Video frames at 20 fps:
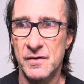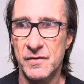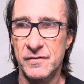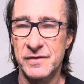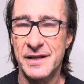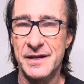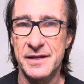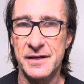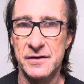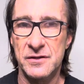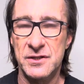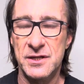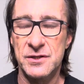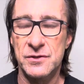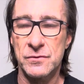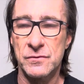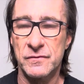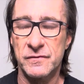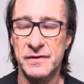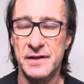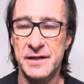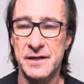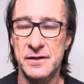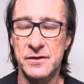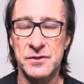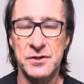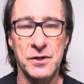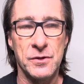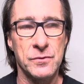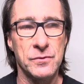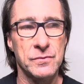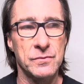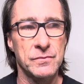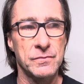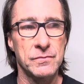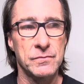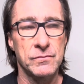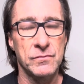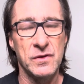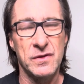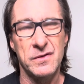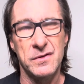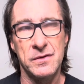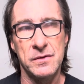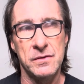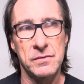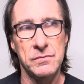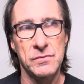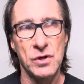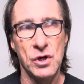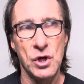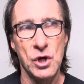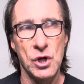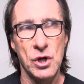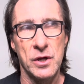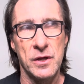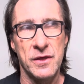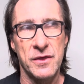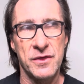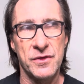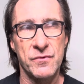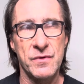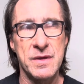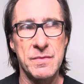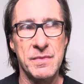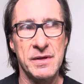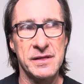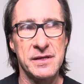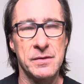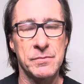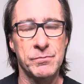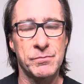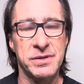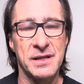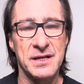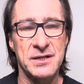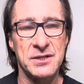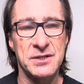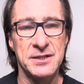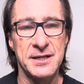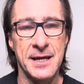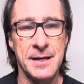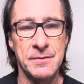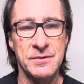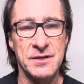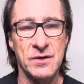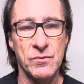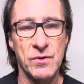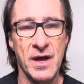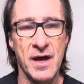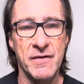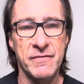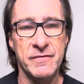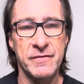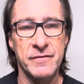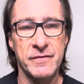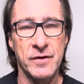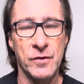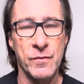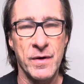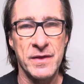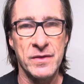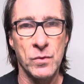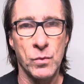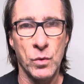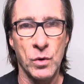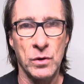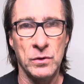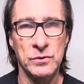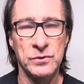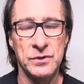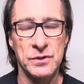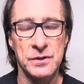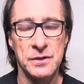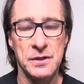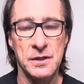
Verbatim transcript: flooding, seasonal flooding. So with the 3 million plus dams that we have around the world.